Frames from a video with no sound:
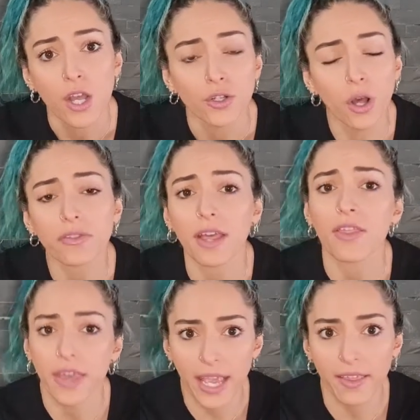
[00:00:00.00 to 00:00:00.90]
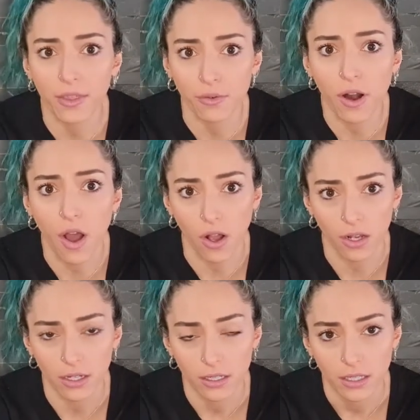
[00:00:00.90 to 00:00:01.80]
Not that they're in the
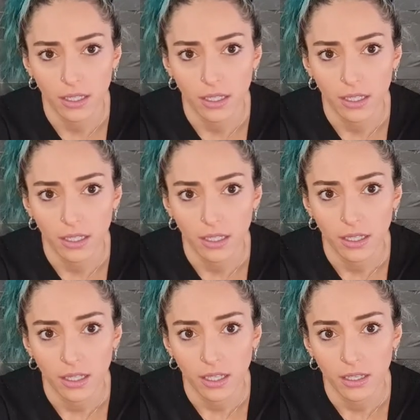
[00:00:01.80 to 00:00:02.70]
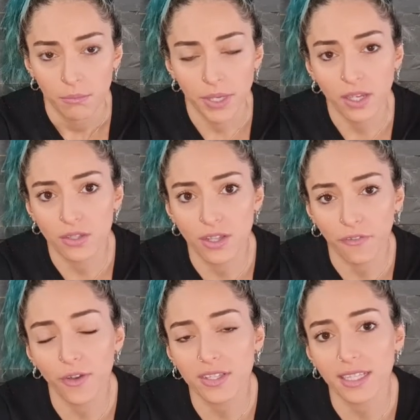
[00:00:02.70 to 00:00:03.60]
wrong. Because the
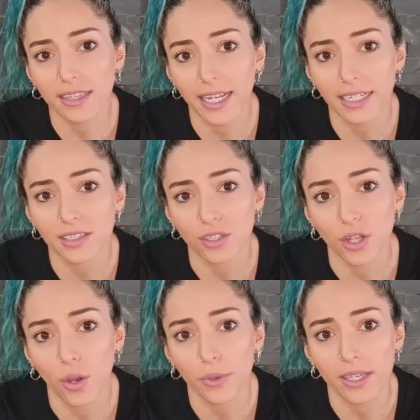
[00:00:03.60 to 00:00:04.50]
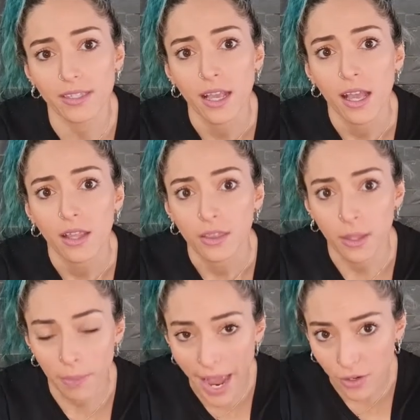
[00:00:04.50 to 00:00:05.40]
first thing they need to know is the
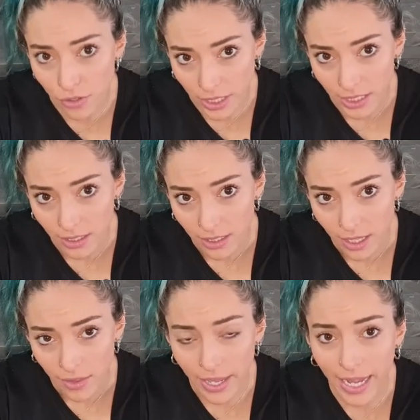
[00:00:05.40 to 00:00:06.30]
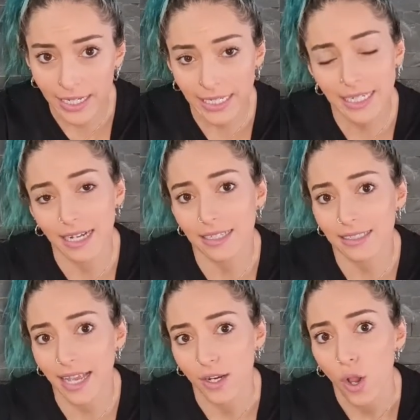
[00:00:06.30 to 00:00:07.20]
boundary. They need to
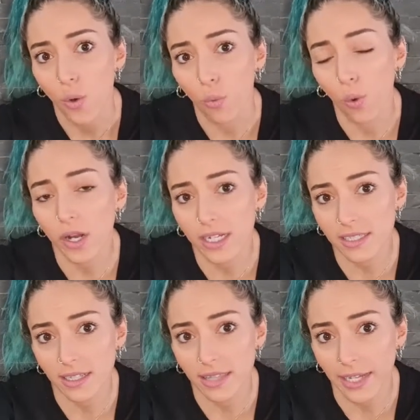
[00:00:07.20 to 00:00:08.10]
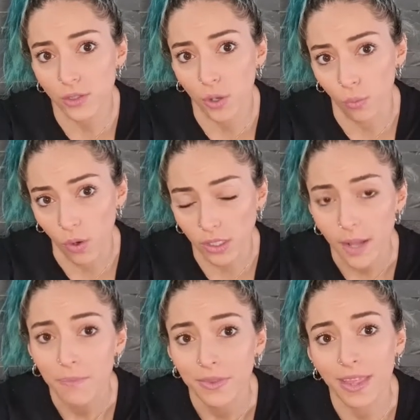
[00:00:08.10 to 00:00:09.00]
understand what it is that they don't want,
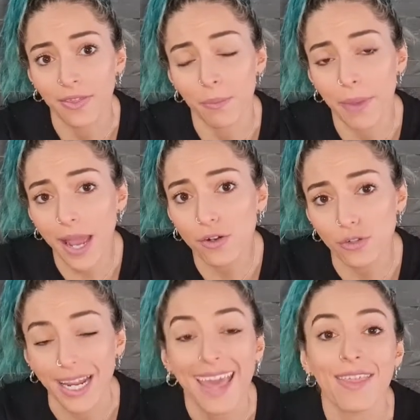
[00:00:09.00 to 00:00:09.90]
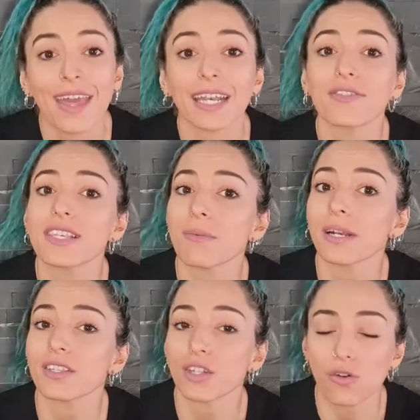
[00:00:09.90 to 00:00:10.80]
then the boundary. Then if someone
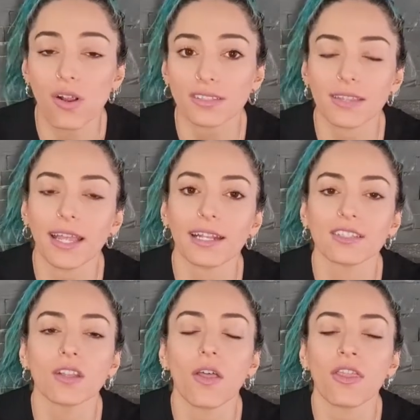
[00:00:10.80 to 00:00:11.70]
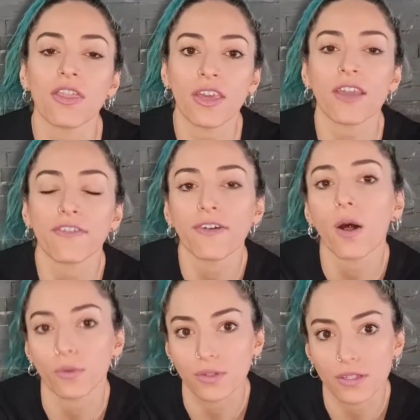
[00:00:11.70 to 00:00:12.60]
has crossed it, that it's not their
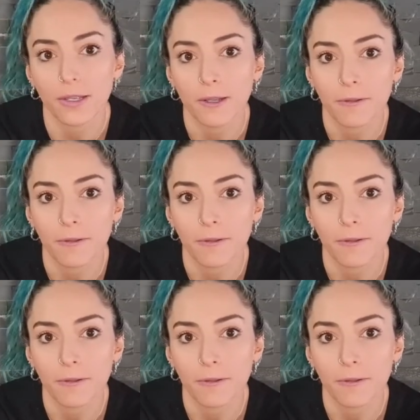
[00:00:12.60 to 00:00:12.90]
fault.